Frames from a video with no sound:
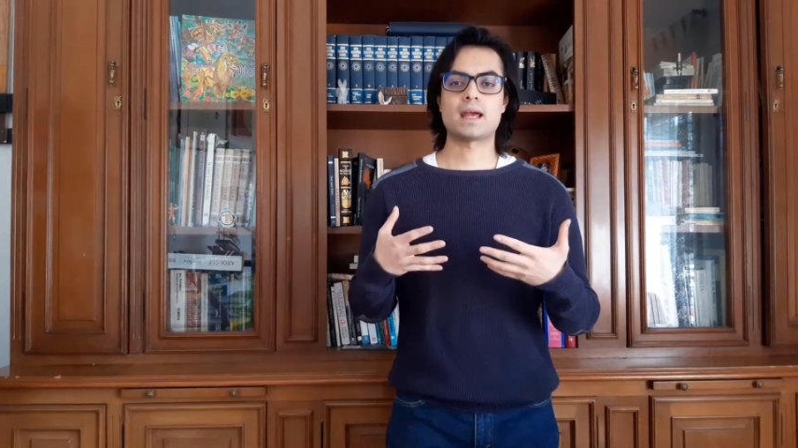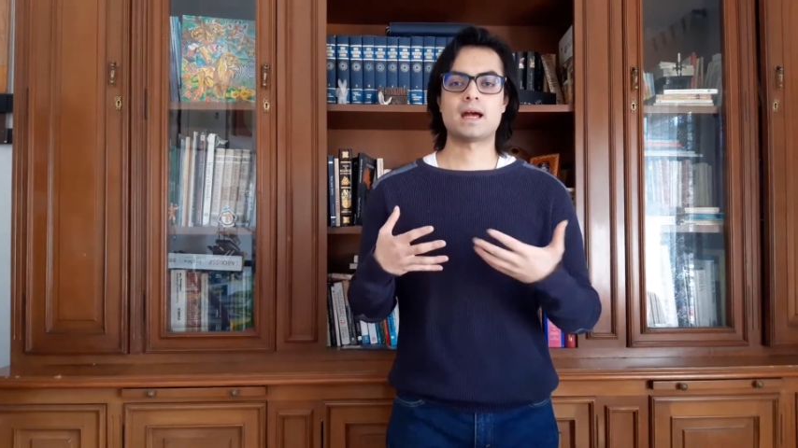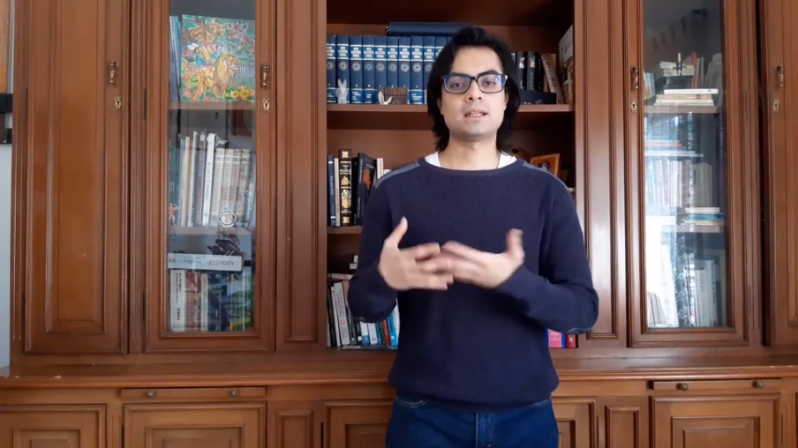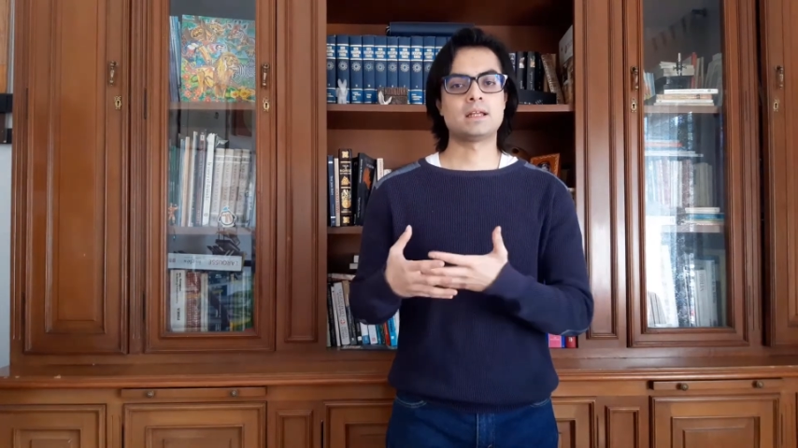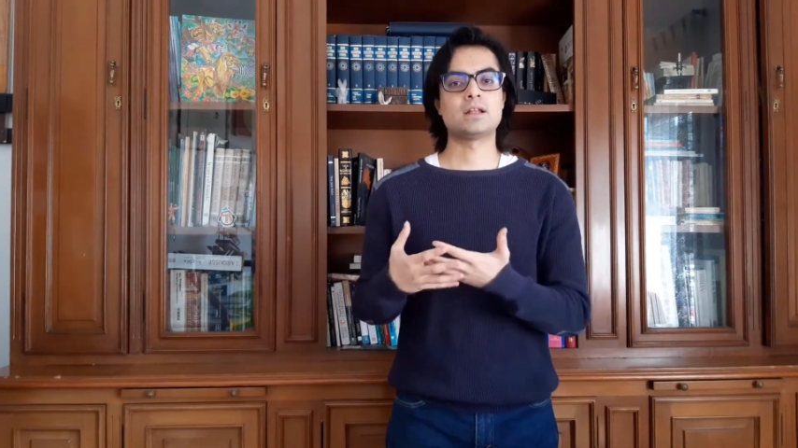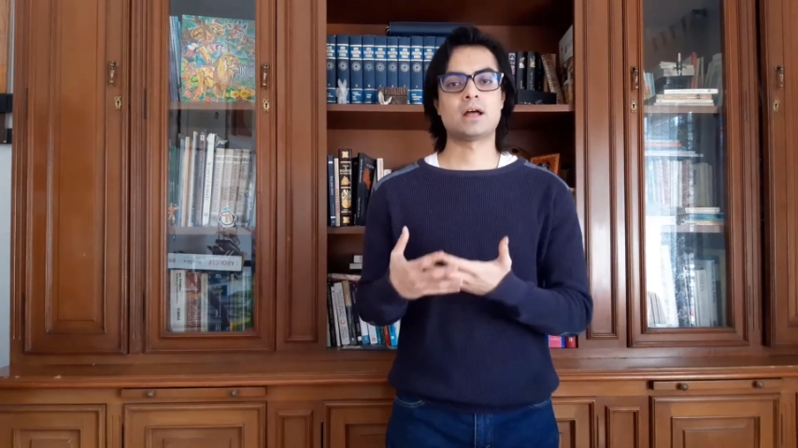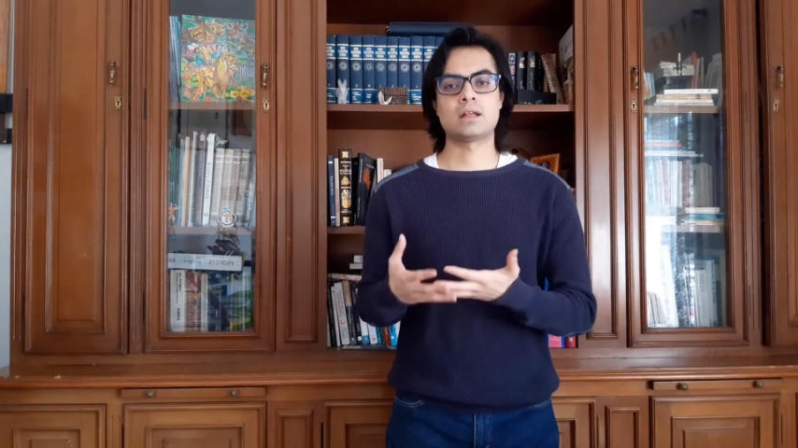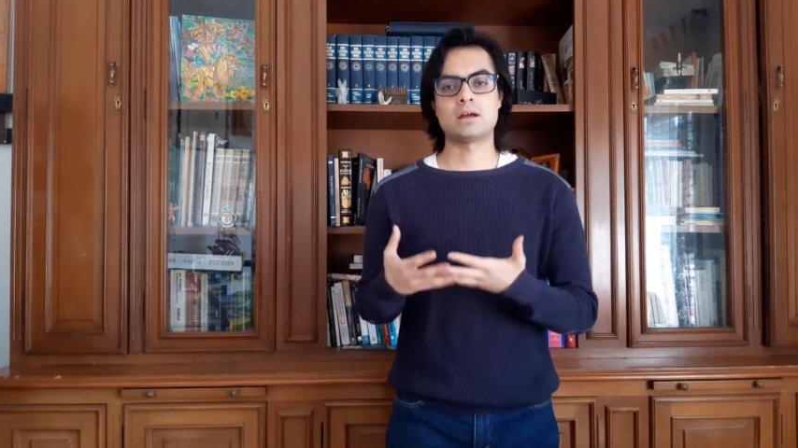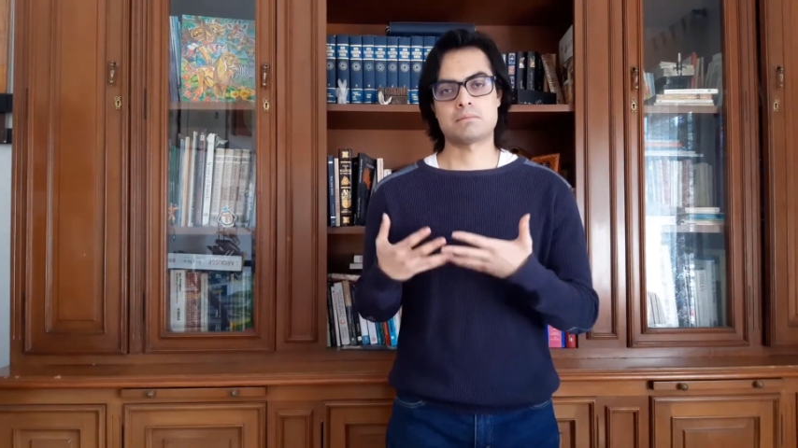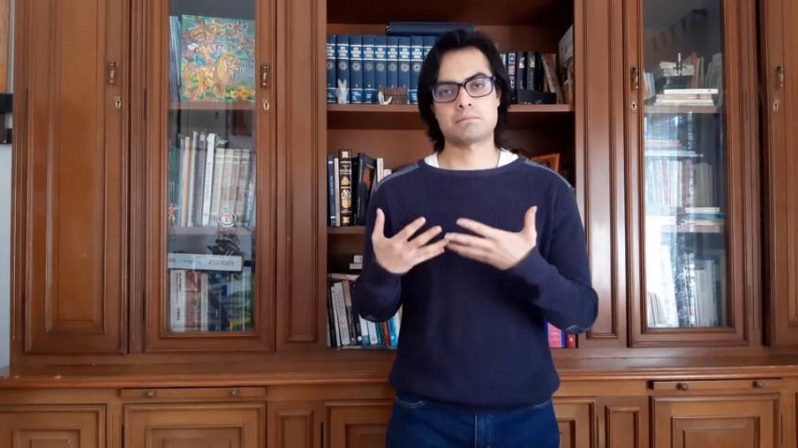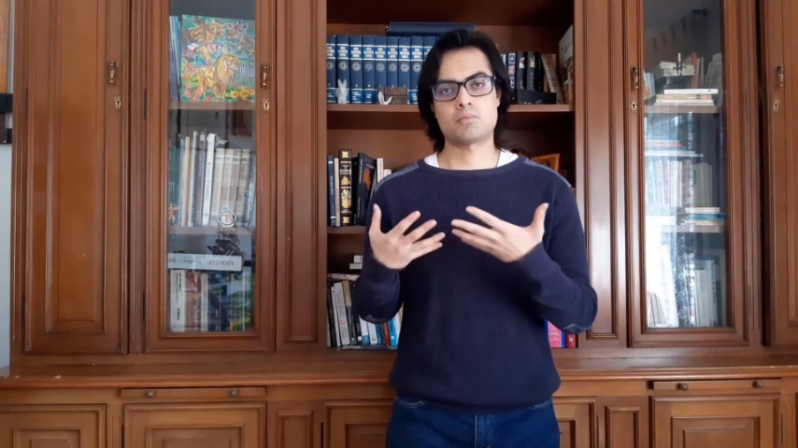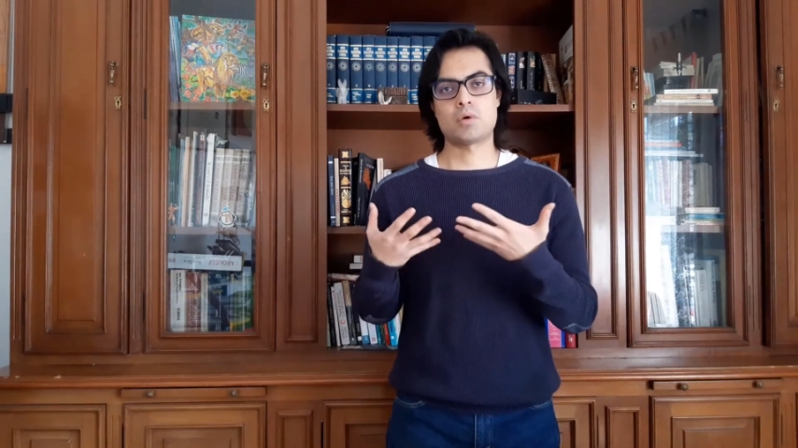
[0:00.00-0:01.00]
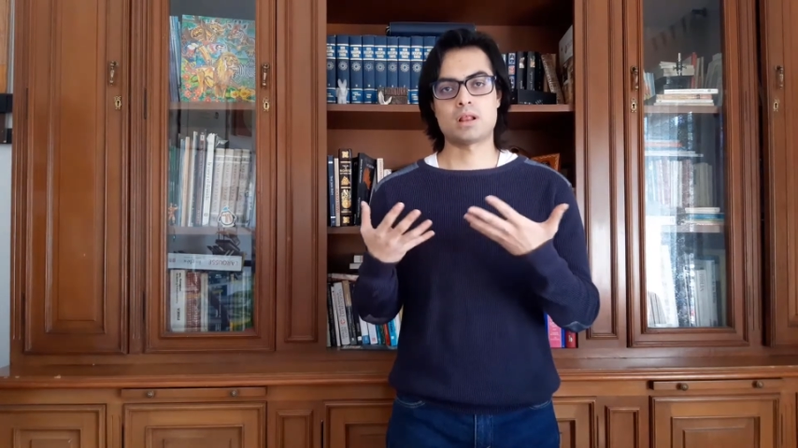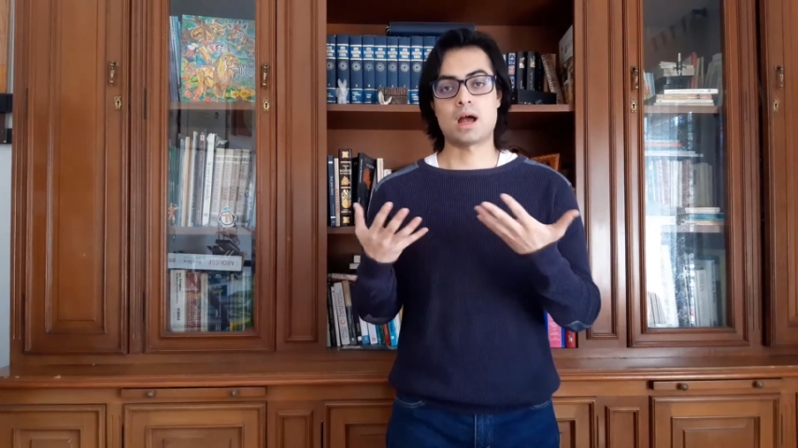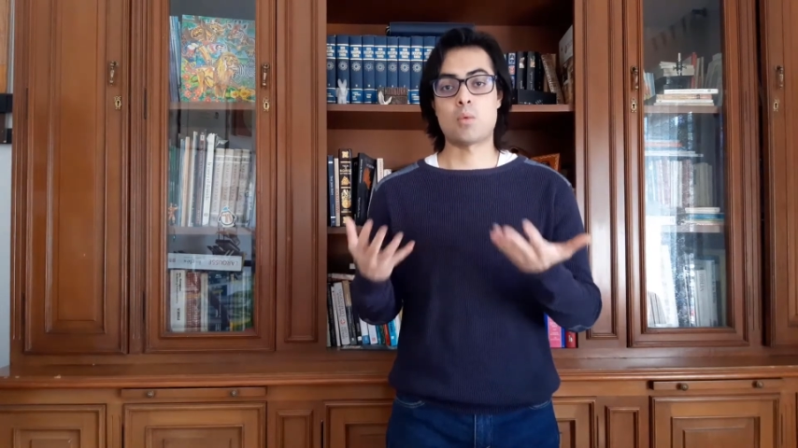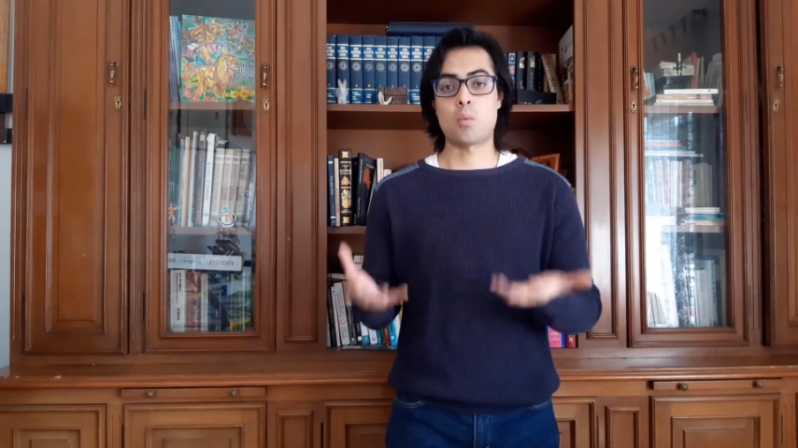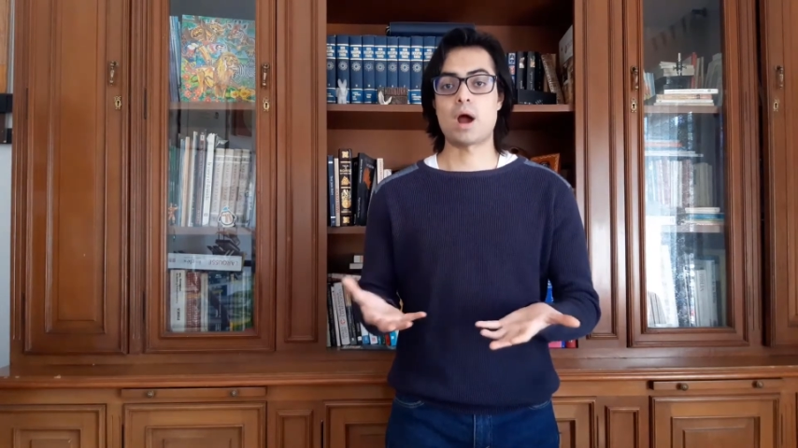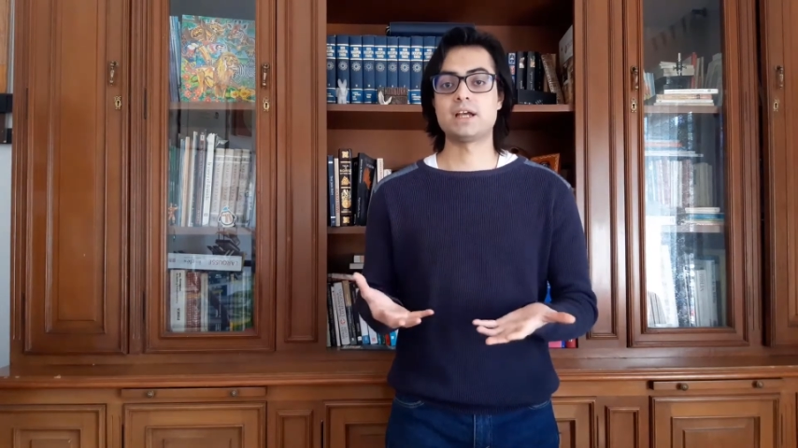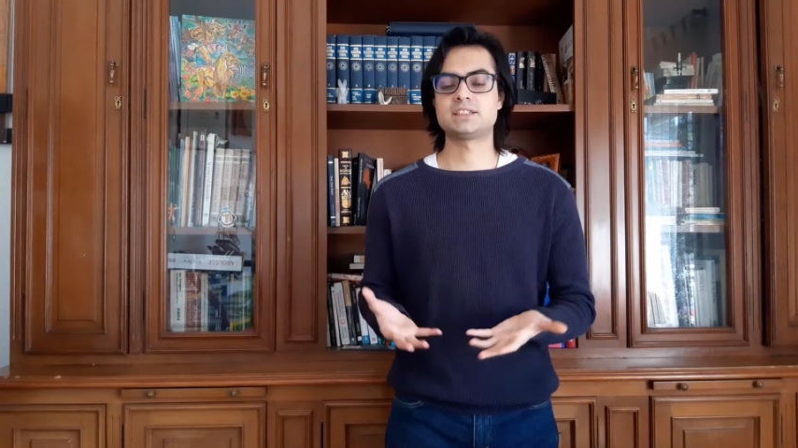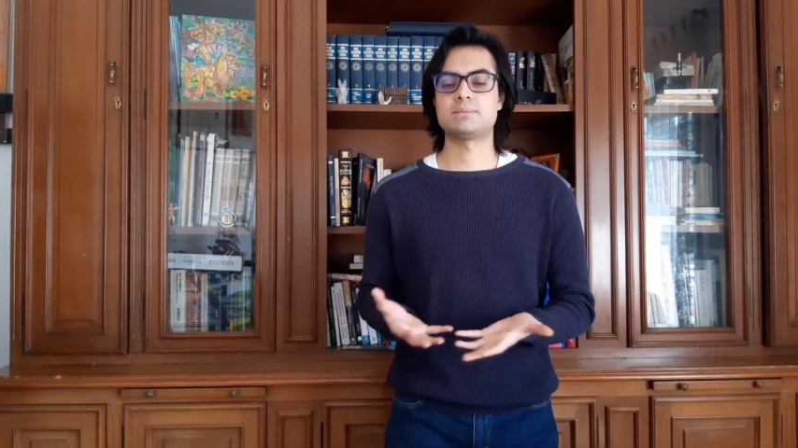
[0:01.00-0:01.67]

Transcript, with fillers: an, uh, well, a wise